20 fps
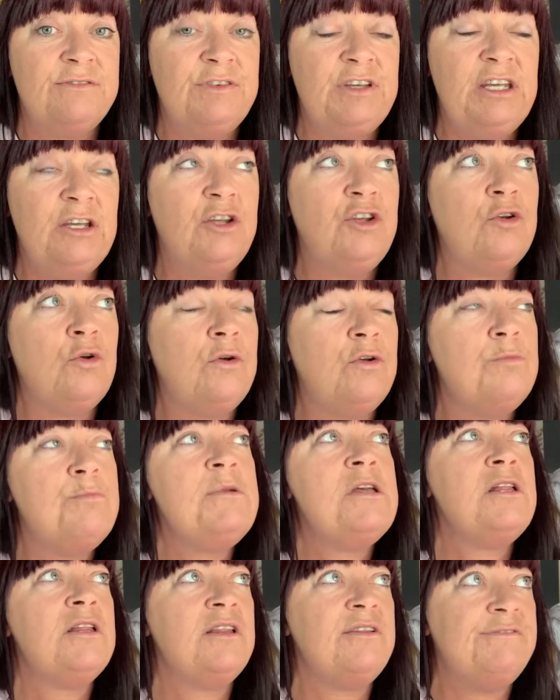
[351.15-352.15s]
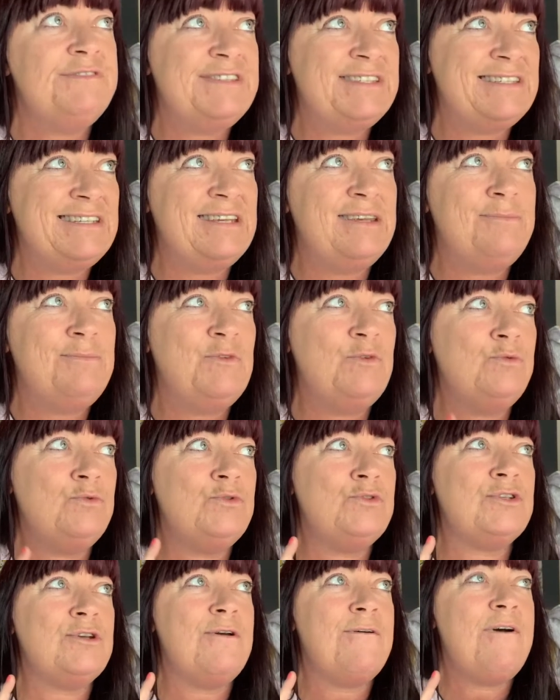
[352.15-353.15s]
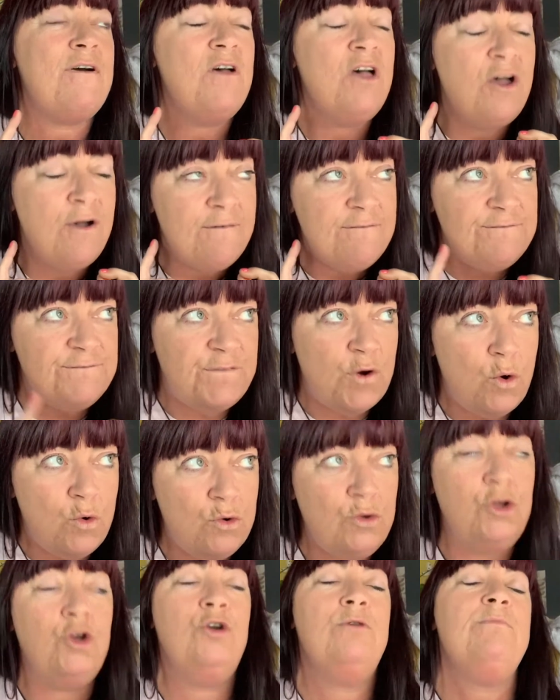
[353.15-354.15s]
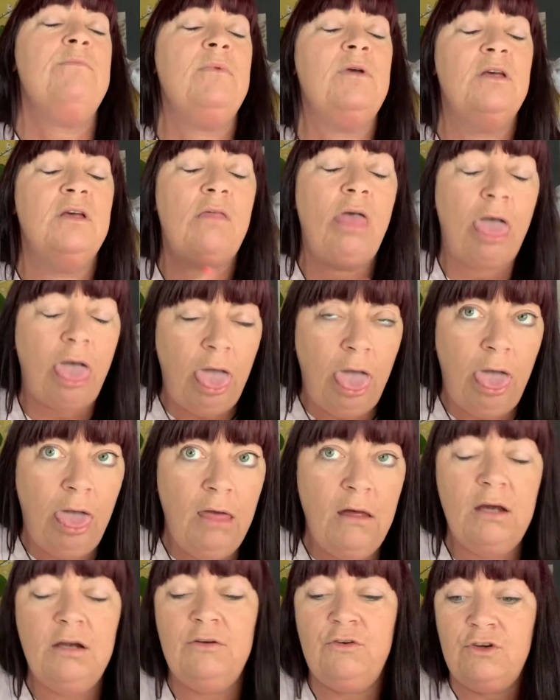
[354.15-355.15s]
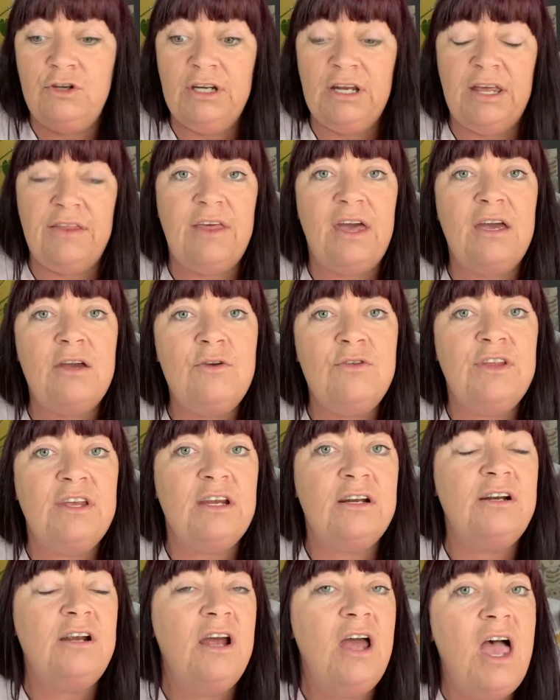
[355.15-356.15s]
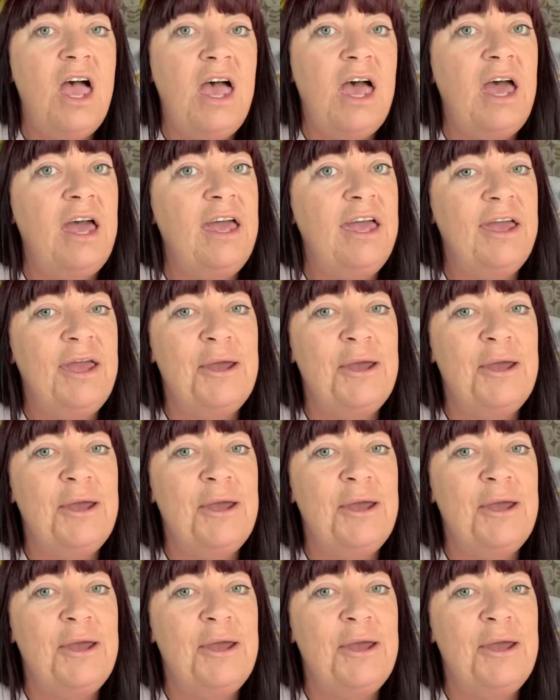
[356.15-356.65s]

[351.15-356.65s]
minimum sales value is 300 CSV, cumulative sales